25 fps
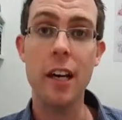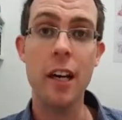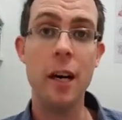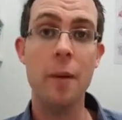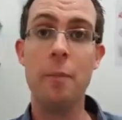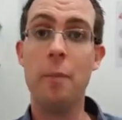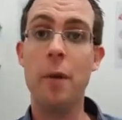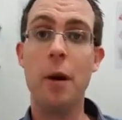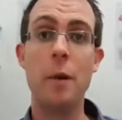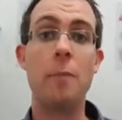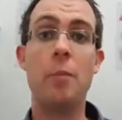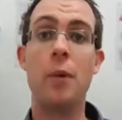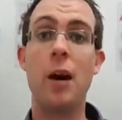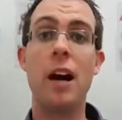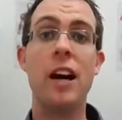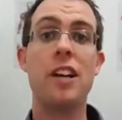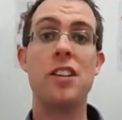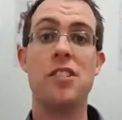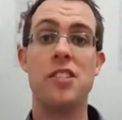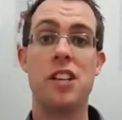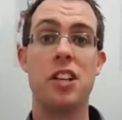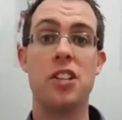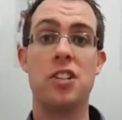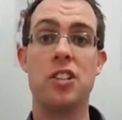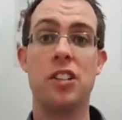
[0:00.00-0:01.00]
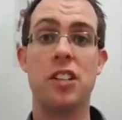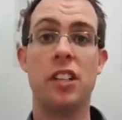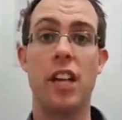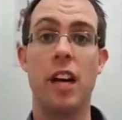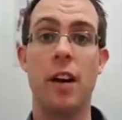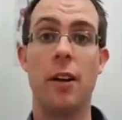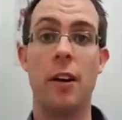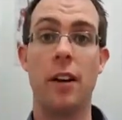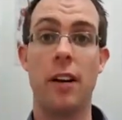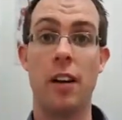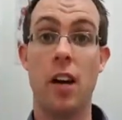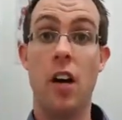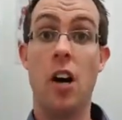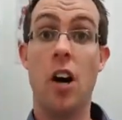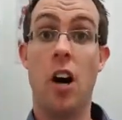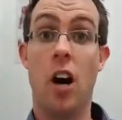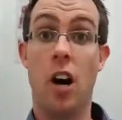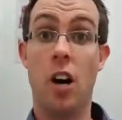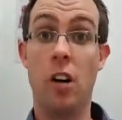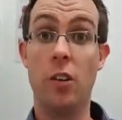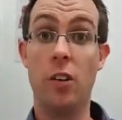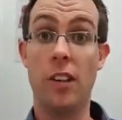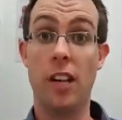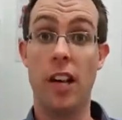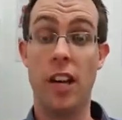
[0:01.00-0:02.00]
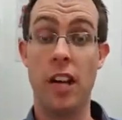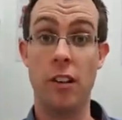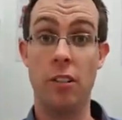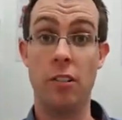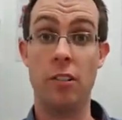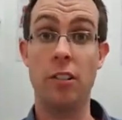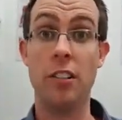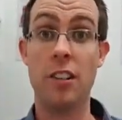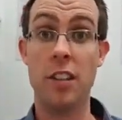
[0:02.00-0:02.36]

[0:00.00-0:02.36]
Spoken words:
My brain is actually going, holy hell,